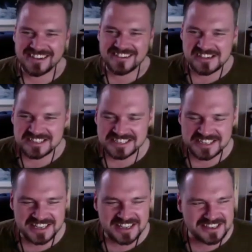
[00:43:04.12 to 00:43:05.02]
I want to
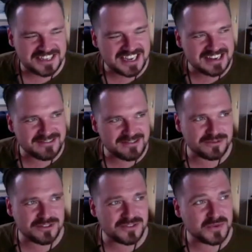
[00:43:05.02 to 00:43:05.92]
see Saint
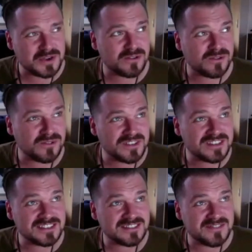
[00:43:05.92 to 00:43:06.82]
Ronan's well.
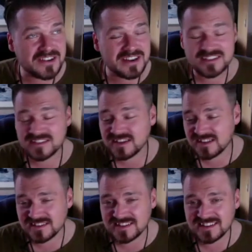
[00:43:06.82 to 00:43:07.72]
This is very
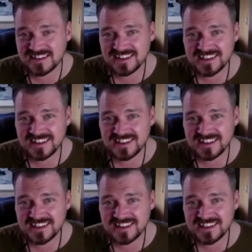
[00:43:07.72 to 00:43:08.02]
exciting.